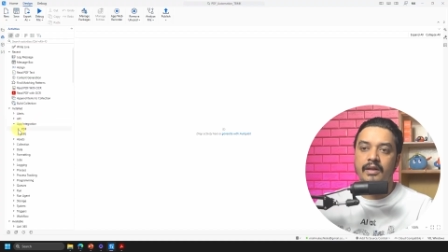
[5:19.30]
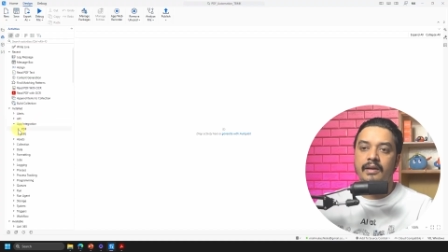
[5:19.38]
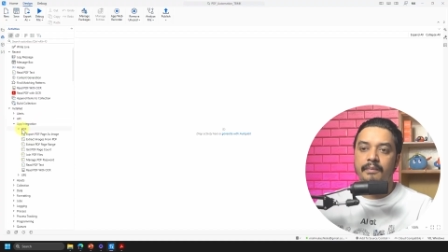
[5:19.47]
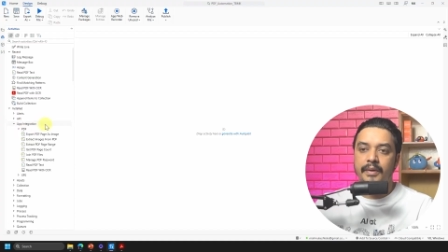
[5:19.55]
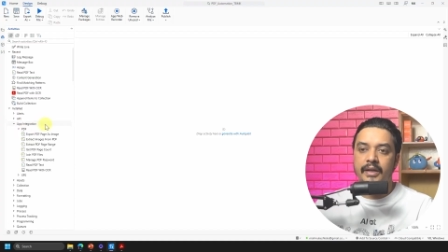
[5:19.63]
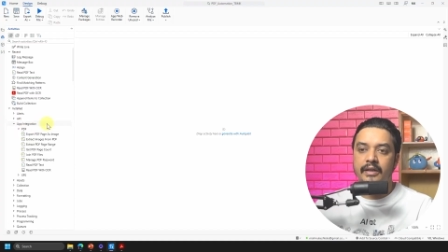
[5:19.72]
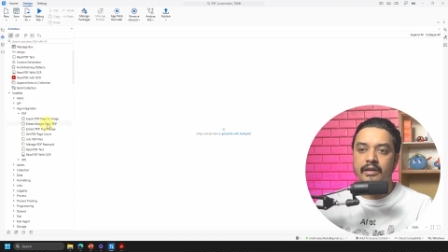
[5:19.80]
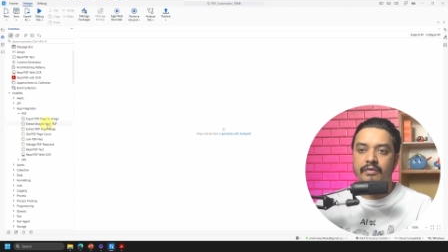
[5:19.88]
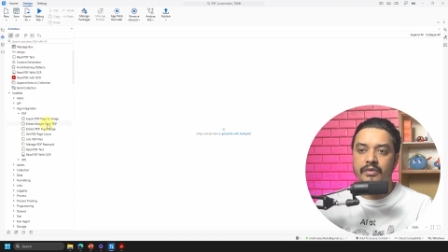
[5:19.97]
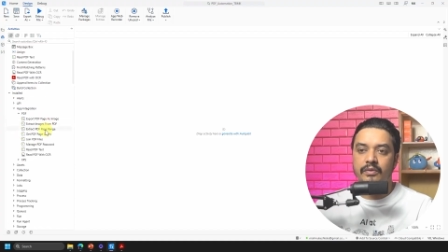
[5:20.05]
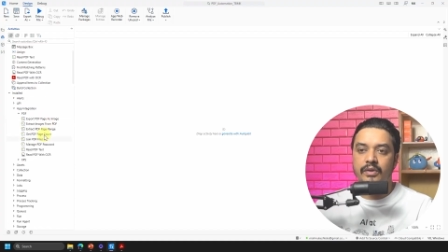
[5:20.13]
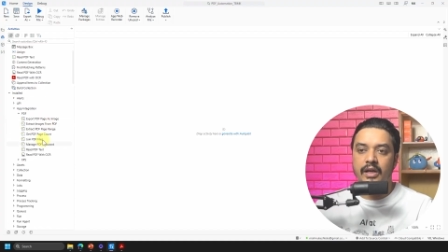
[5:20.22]

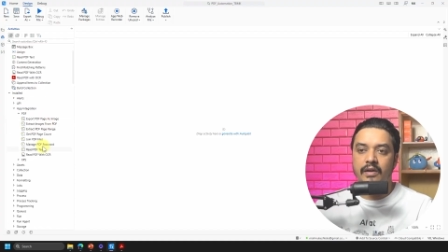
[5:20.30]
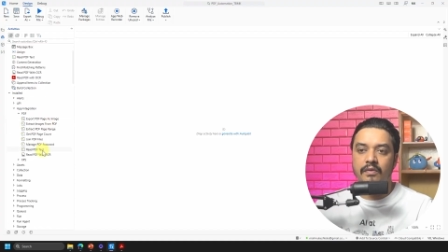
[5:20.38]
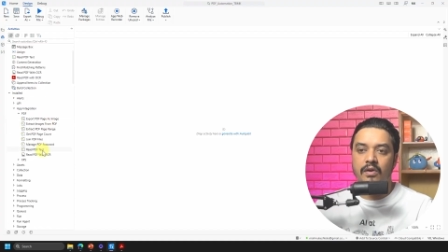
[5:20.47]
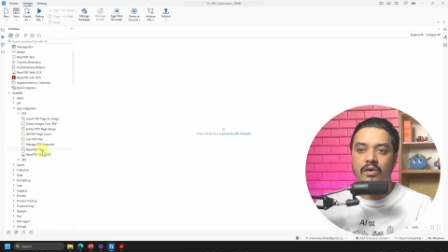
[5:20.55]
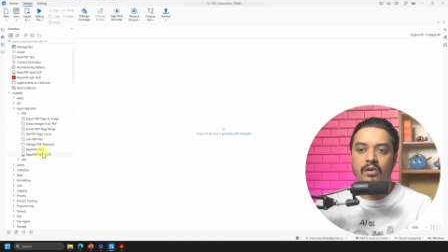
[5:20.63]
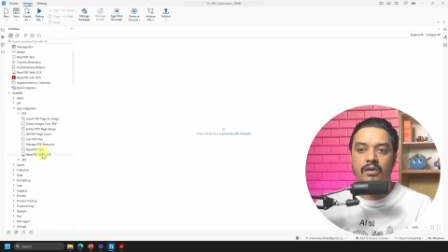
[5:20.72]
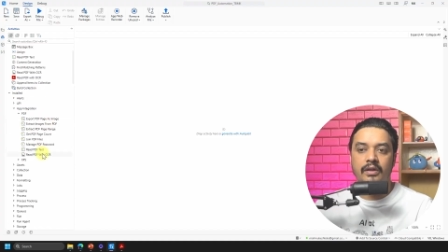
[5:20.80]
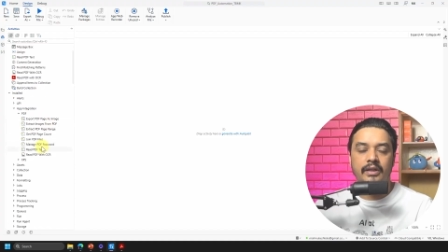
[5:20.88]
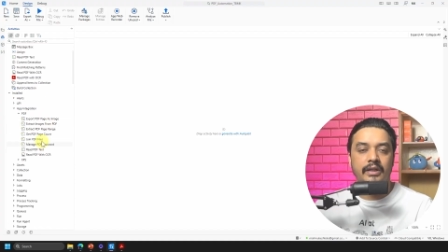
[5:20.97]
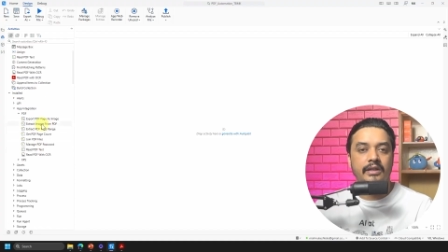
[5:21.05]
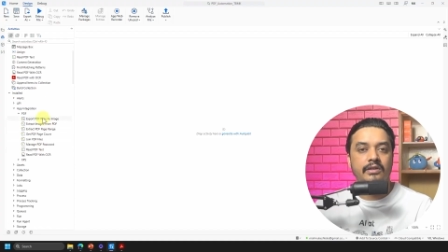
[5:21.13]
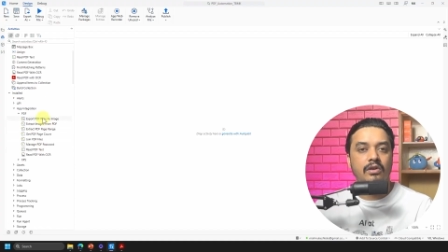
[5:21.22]
PDF you would have all
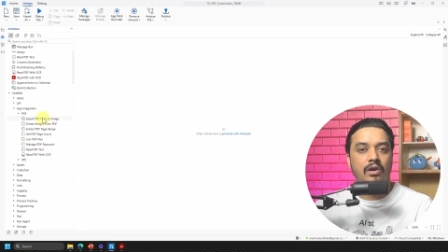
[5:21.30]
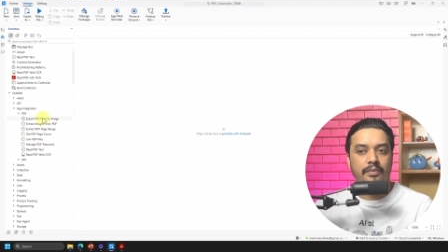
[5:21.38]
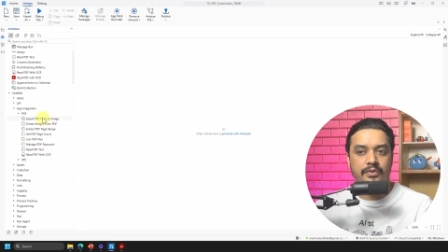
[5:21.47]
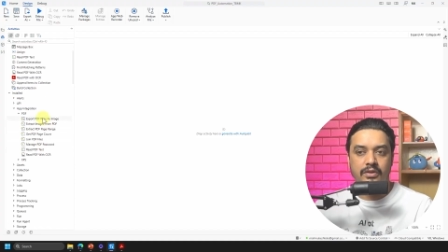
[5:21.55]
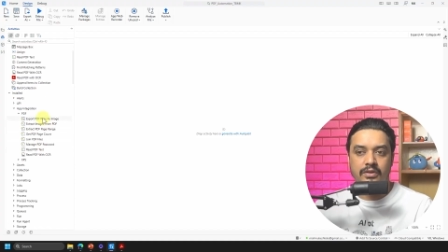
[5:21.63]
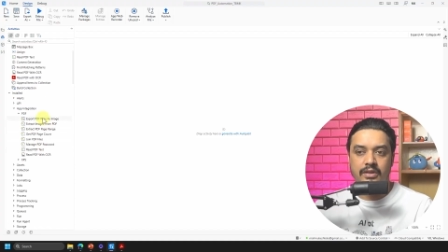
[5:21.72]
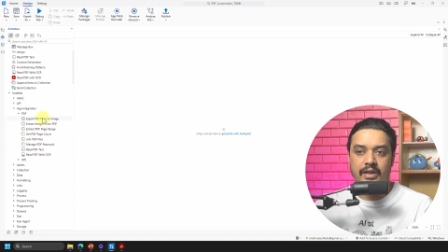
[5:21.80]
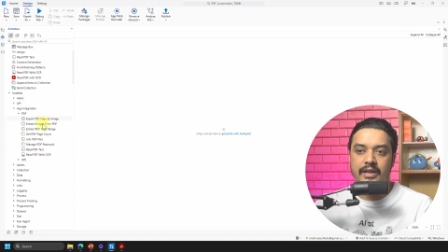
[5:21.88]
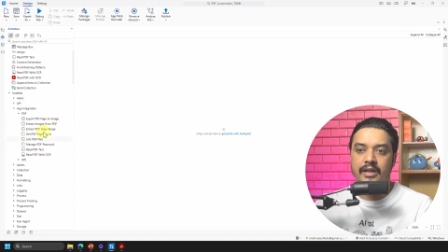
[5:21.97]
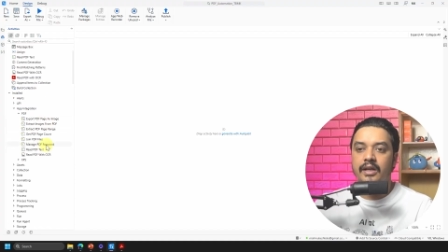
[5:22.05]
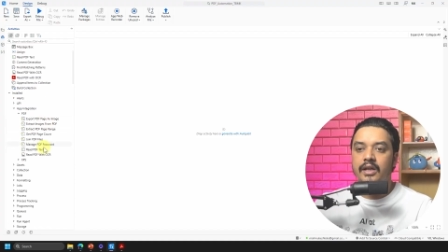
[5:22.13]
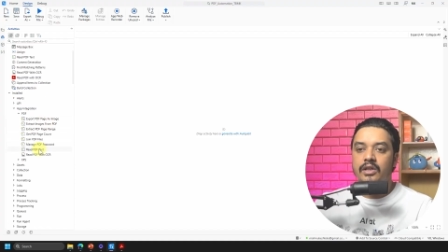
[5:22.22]
these options, right?